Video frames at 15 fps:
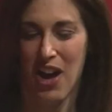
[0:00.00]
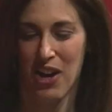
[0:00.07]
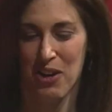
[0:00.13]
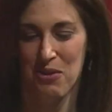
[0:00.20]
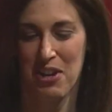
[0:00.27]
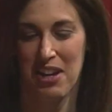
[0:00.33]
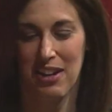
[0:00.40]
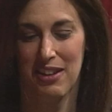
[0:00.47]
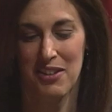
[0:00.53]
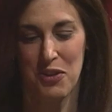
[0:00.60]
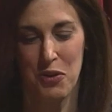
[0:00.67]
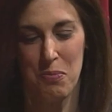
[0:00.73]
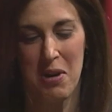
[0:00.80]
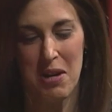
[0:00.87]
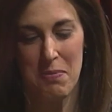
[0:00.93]
Okay,
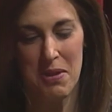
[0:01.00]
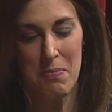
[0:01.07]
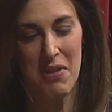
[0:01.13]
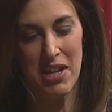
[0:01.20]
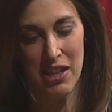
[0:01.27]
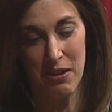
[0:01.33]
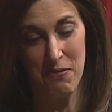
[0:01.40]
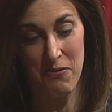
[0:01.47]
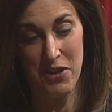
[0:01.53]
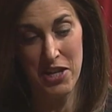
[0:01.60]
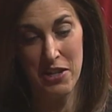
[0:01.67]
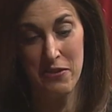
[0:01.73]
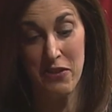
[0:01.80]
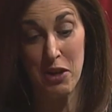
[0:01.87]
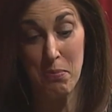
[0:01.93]
you might be making fun
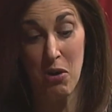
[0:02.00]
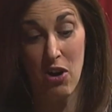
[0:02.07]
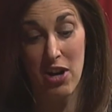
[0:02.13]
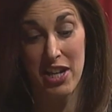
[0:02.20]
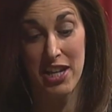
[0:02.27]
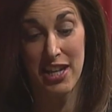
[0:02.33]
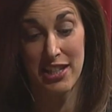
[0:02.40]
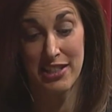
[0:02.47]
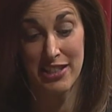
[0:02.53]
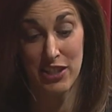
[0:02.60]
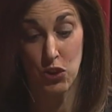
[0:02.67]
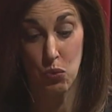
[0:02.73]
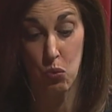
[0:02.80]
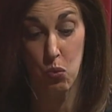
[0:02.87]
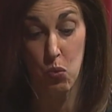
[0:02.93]
of a party guest
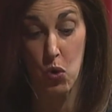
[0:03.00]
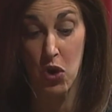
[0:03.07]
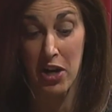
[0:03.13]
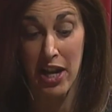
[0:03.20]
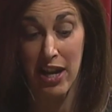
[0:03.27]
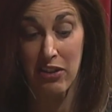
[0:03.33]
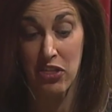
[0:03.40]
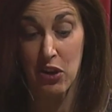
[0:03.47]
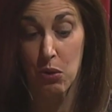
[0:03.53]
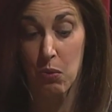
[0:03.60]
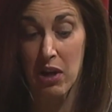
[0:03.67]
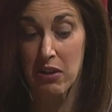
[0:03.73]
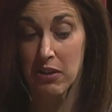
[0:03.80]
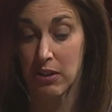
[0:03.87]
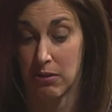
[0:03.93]
that's worn out their
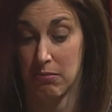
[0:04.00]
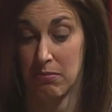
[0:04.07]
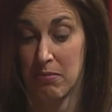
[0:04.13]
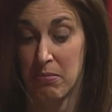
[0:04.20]
welcome.